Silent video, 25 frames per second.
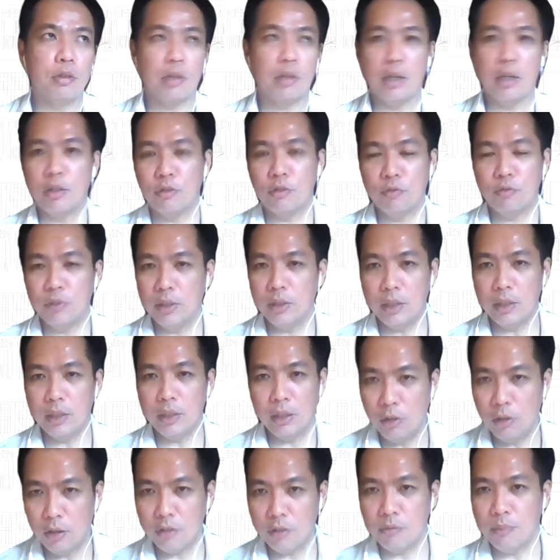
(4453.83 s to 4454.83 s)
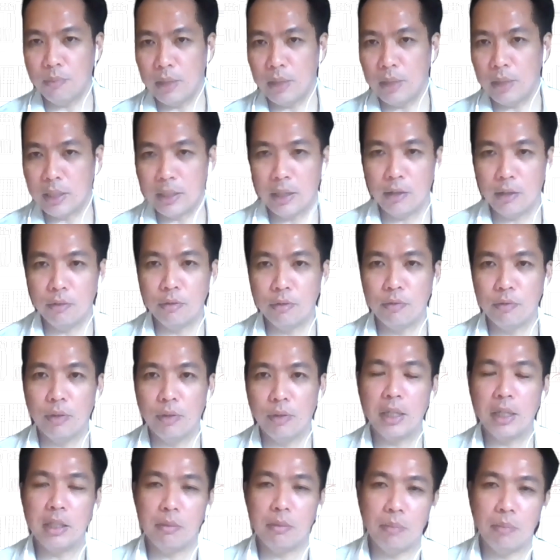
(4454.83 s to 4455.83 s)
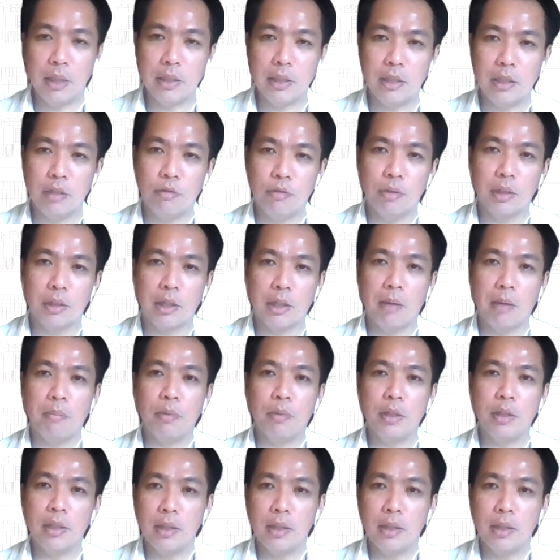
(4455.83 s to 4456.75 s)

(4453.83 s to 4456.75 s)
transferred a lot of money out without any basis from the company